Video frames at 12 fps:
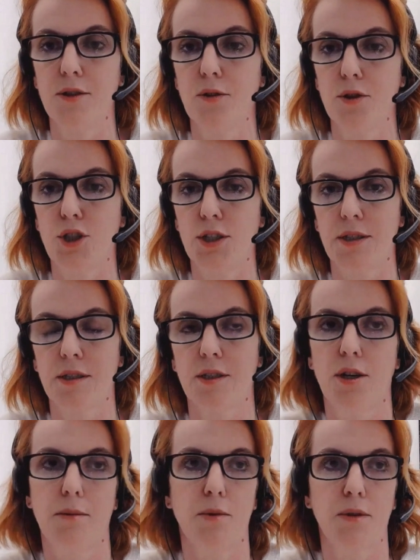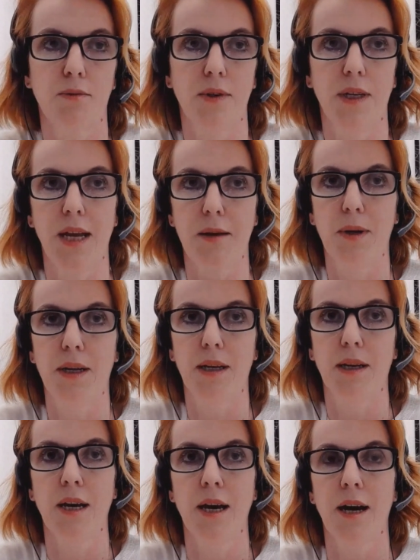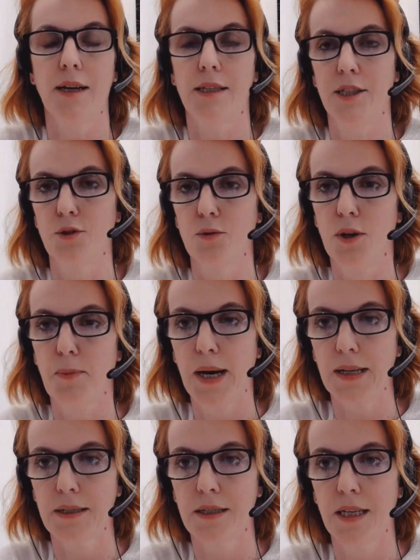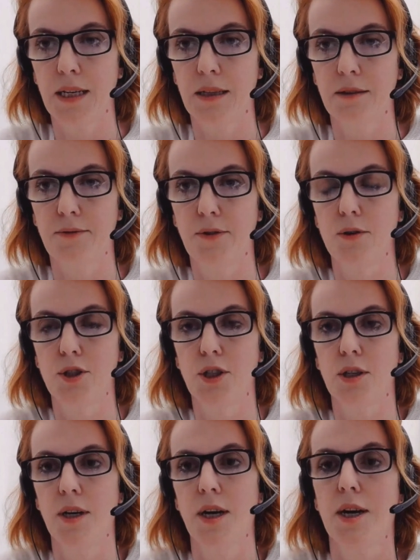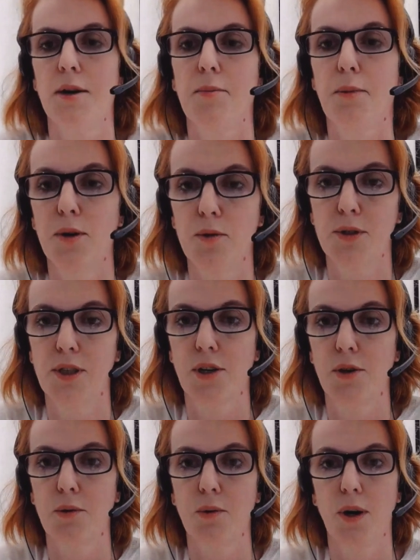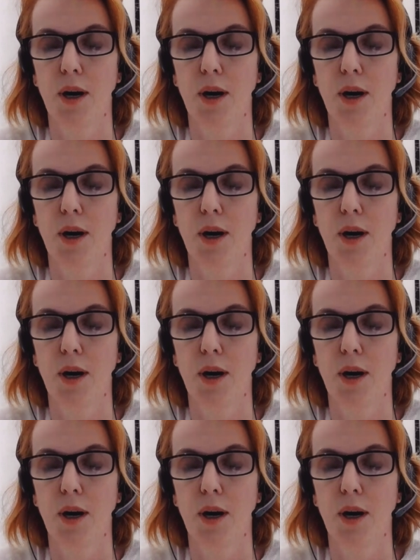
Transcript: not just in terms of enabling additional capacity in the future, but also,